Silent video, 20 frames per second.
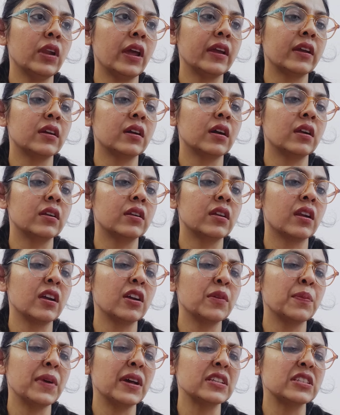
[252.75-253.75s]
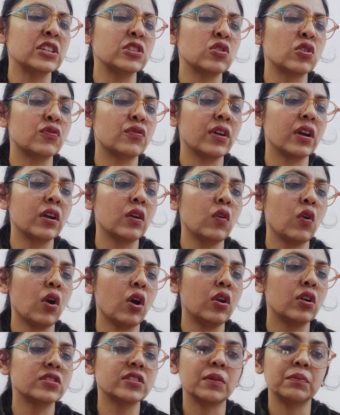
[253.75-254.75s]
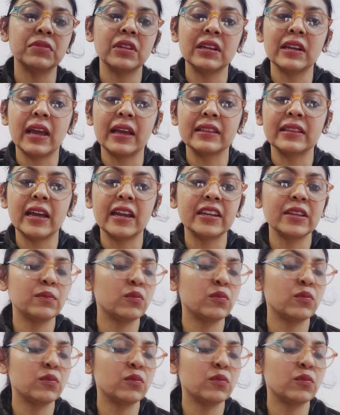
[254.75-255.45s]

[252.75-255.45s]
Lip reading: like a drunk message or drunk call or something like that,